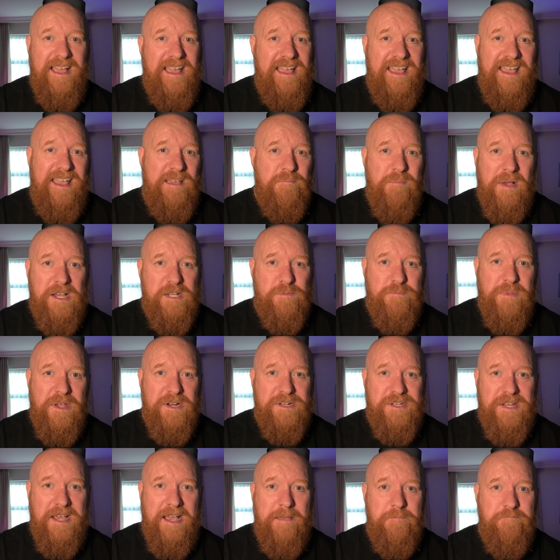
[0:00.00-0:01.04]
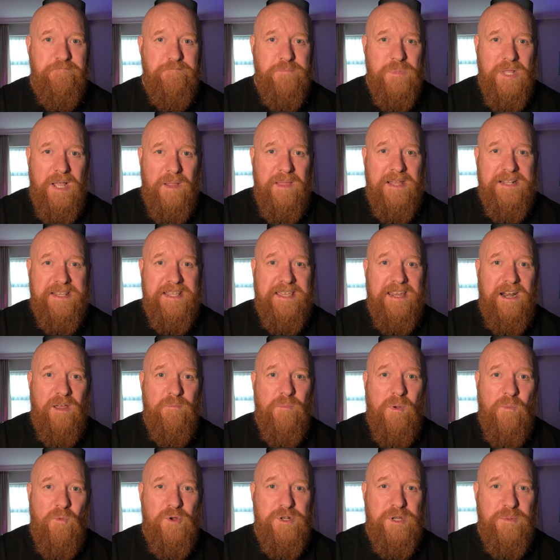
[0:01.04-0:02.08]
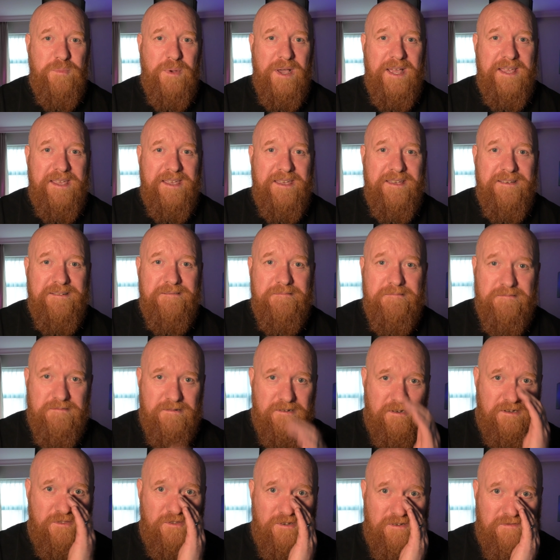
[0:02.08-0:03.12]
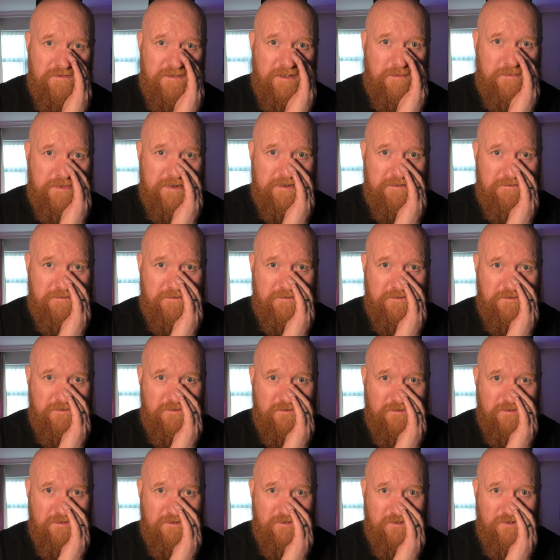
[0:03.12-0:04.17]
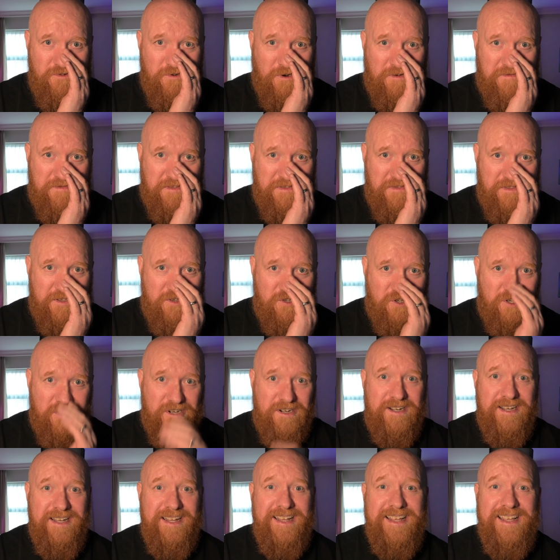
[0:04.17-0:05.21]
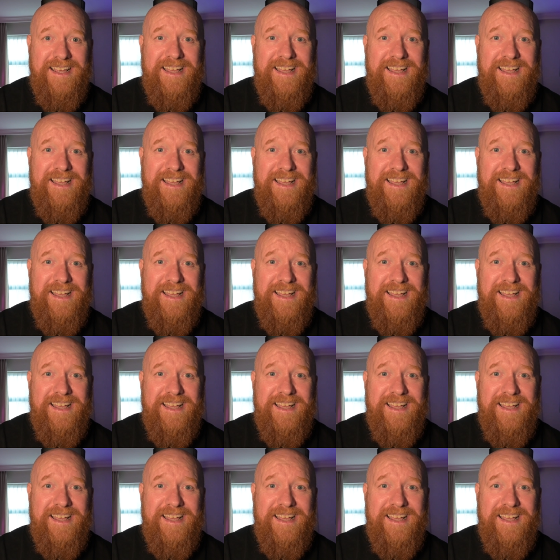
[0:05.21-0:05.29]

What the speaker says: In my spare time, I like to get out my motorbike, although I've not been out too often this year.